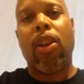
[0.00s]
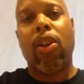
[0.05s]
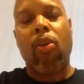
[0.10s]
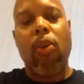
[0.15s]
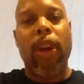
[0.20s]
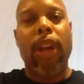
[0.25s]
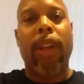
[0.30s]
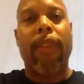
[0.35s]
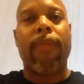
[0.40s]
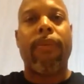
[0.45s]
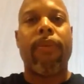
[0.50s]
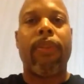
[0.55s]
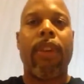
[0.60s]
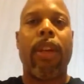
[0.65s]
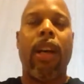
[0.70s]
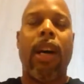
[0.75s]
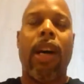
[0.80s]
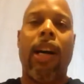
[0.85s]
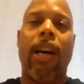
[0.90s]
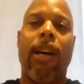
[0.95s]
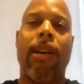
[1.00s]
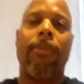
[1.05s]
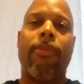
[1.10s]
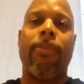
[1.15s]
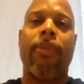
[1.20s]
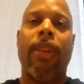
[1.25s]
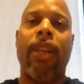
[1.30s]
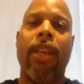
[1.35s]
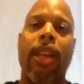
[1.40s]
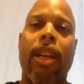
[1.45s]
quit.
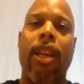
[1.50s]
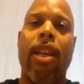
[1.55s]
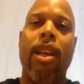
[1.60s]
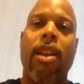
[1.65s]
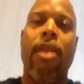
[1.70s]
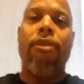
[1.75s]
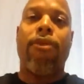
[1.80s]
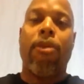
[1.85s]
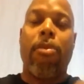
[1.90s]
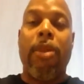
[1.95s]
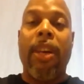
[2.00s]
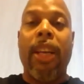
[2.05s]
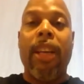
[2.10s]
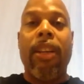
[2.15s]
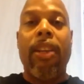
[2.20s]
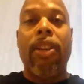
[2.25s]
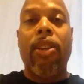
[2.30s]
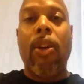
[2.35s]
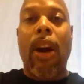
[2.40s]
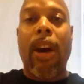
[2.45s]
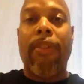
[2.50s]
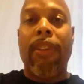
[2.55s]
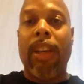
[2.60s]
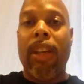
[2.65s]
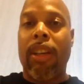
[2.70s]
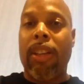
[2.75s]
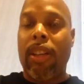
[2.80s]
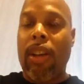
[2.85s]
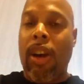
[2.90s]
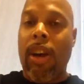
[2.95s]
For me, you know, I have a
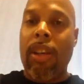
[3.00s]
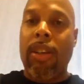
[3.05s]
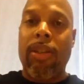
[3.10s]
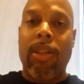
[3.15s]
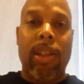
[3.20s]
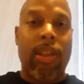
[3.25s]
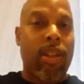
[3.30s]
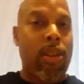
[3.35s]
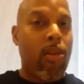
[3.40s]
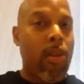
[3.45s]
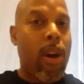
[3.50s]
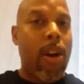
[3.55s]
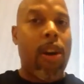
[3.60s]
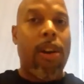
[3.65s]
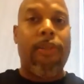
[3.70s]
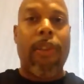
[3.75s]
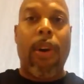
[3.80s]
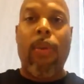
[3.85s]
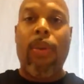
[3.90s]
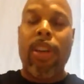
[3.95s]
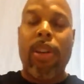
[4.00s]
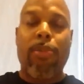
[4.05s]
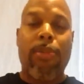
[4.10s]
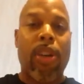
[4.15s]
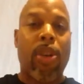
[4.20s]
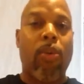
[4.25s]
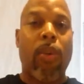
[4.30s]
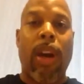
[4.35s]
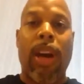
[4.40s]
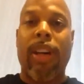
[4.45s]
young daughter. She's 12. I want to
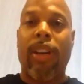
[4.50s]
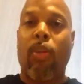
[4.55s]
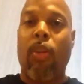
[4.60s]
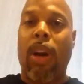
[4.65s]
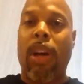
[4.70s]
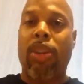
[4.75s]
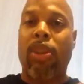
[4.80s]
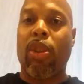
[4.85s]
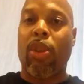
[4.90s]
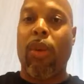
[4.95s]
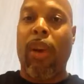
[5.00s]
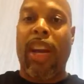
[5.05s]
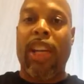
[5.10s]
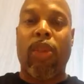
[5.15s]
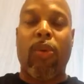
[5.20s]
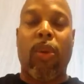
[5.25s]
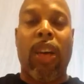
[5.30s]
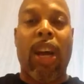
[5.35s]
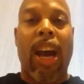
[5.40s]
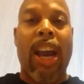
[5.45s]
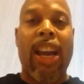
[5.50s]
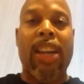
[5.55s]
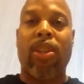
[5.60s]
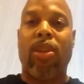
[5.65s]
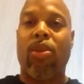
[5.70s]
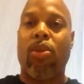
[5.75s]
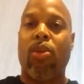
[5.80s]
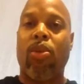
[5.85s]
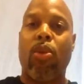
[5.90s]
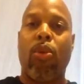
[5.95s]
be around to watch her graduate high
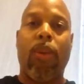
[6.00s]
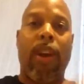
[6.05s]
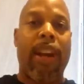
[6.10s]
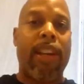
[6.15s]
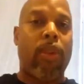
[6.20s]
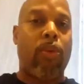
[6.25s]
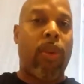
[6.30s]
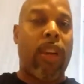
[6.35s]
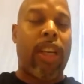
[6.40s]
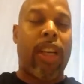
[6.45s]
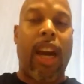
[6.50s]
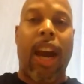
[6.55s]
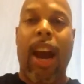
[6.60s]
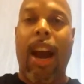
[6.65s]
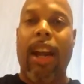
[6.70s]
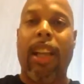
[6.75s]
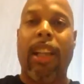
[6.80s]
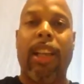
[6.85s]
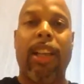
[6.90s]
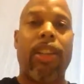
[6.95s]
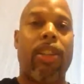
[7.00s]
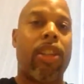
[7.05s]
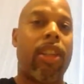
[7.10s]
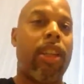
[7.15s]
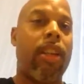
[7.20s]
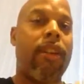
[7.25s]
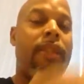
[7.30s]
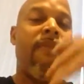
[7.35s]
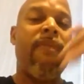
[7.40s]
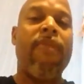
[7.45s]
school, graduate college,
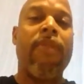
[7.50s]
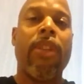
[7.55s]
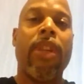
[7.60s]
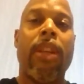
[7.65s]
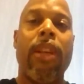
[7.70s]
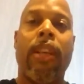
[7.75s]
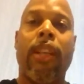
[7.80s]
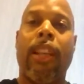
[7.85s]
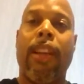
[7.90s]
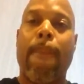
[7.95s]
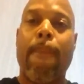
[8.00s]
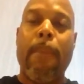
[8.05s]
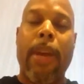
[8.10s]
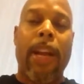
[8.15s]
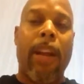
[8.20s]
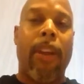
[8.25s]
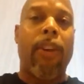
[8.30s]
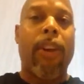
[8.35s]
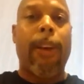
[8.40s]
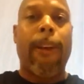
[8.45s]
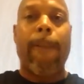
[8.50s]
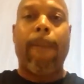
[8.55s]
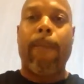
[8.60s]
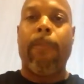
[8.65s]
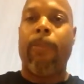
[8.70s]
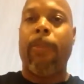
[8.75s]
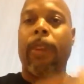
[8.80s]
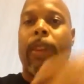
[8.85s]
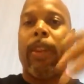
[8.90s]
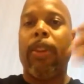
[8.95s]
get married,
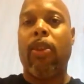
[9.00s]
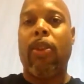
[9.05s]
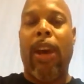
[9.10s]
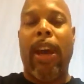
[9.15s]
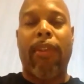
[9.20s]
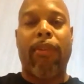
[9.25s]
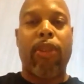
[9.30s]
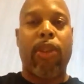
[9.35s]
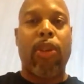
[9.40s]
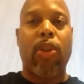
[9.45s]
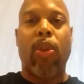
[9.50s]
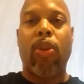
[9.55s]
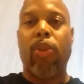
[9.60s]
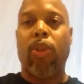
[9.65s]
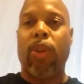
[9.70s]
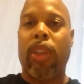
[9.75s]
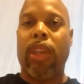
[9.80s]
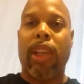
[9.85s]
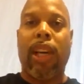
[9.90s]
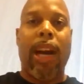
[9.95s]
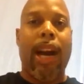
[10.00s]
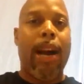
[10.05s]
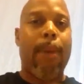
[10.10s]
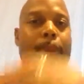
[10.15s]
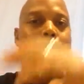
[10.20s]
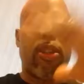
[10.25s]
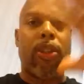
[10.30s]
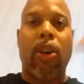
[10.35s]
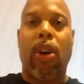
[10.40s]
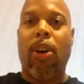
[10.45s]
you know, have children,
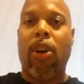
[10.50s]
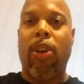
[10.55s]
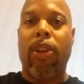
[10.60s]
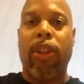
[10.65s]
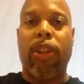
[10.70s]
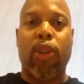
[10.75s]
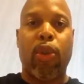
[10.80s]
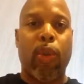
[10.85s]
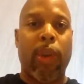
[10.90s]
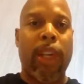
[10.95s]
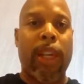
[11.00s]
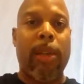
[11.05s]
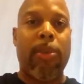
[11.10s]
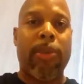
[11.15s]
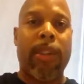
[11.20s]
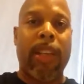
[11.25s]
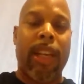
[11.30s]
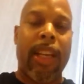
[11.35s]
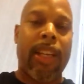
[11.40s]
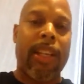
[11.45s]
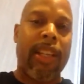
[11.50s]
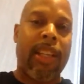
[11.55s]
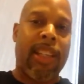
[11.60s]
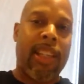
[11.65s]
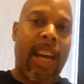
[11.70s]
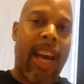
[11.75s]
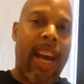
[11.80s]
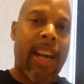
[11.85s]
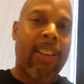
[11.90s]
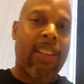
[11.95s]
accomplish all the dreams and
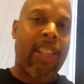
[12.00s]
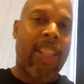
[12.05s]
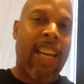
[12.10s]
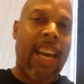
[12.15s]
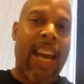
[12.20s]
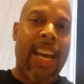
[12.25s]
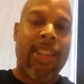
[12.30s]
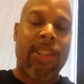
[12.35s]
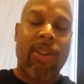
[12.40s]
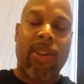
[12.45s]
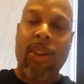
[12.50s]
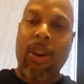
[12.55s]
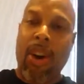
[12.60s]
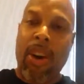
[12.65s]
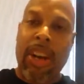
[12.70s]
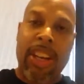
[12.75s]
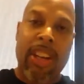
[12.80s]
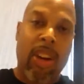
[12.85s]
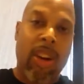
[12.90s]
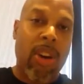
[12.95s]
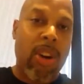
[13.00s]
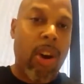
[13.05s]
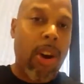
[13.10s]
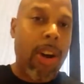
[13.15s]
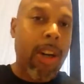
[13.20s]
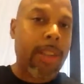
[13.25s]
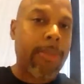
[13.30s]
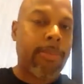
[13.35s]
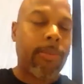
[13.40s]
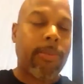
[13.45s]
desires that she has in her
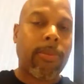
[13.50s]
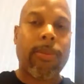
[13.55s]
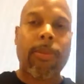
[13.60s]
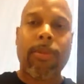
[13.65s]
heart.